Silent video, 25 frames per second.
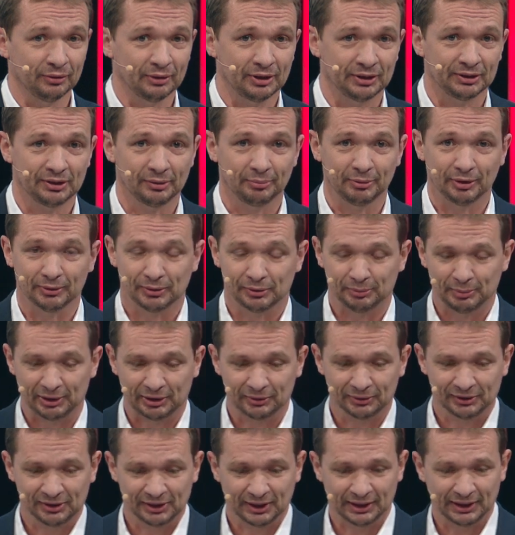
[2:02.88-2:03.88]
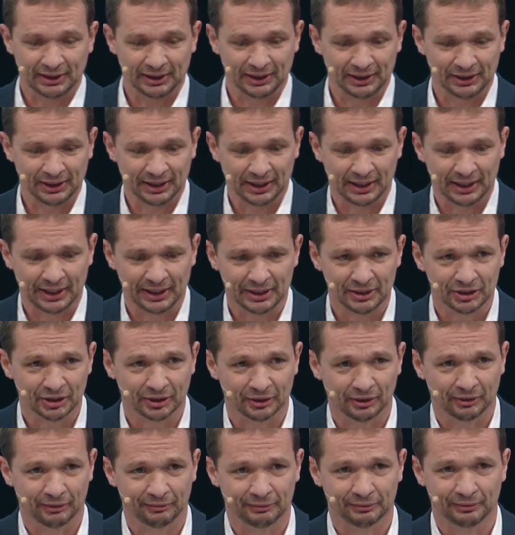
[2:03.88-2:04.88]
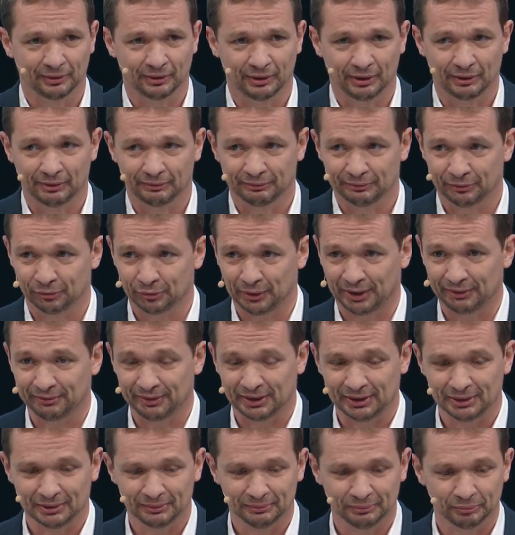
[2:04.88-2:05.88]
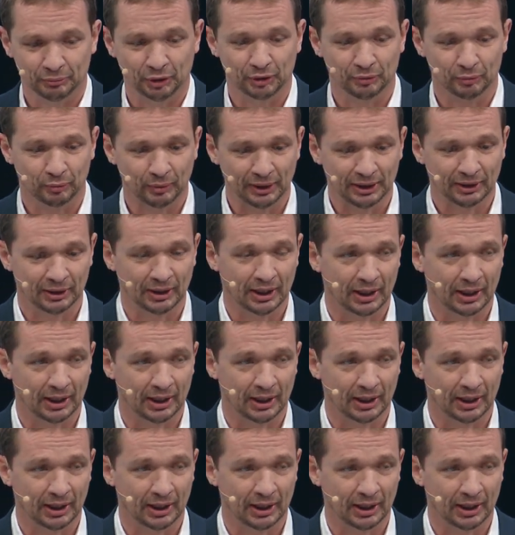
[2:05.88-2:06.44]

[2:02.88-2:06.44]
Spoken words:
customers because they are in age of driving. But what